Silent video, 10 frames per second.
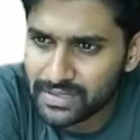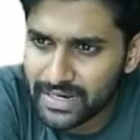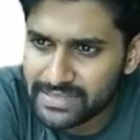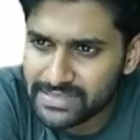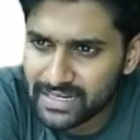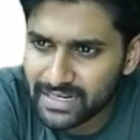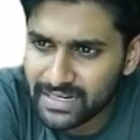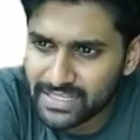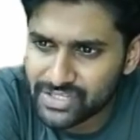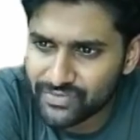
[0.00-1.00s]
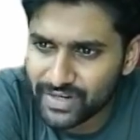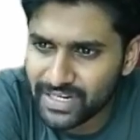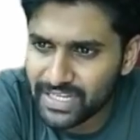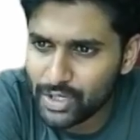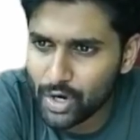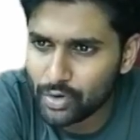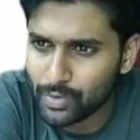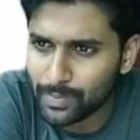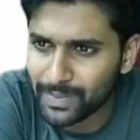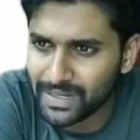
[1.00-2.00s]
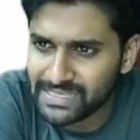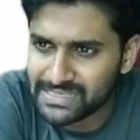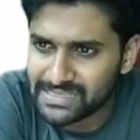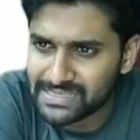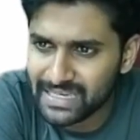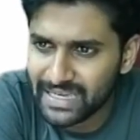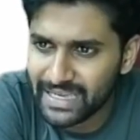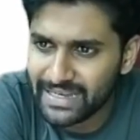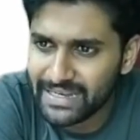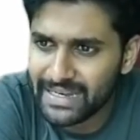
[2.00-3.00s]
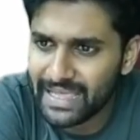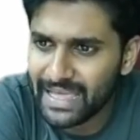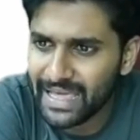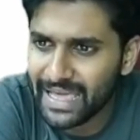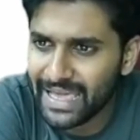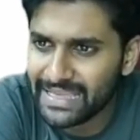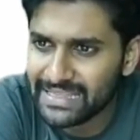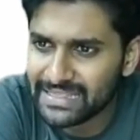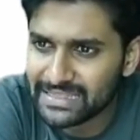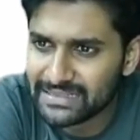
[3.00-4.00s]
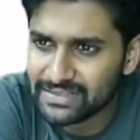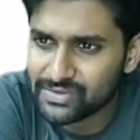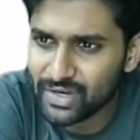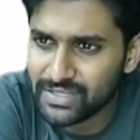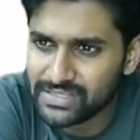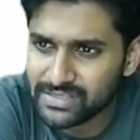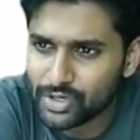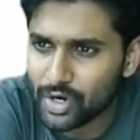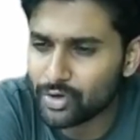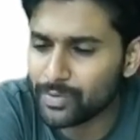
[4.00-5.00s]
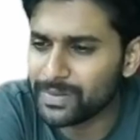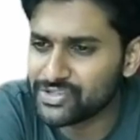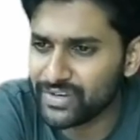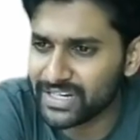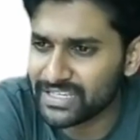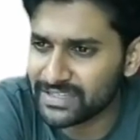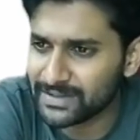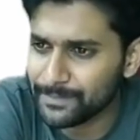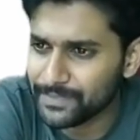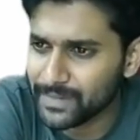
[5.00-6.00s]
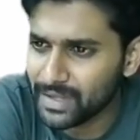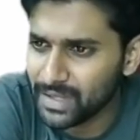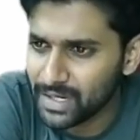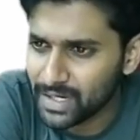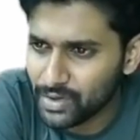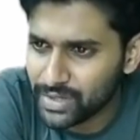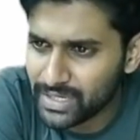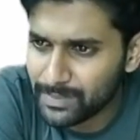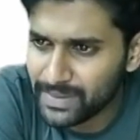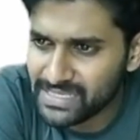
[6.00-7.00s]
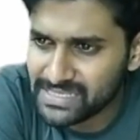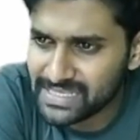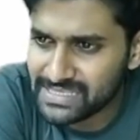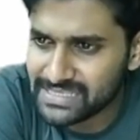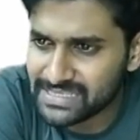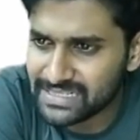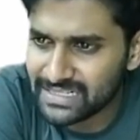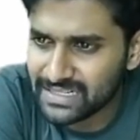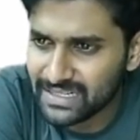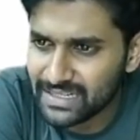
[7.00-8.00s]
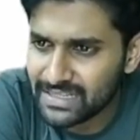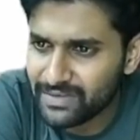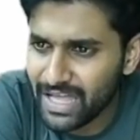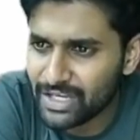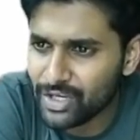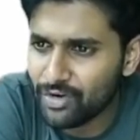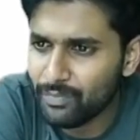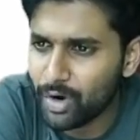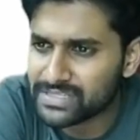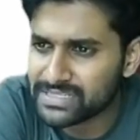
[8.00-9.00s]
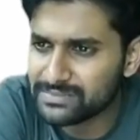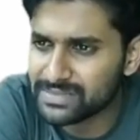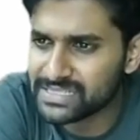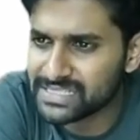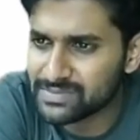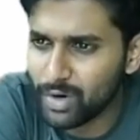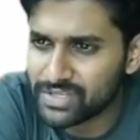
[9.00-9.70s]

Resultant is 20. You have to place in 8. So you have to place 20 here. Now here B says that the value of box number 6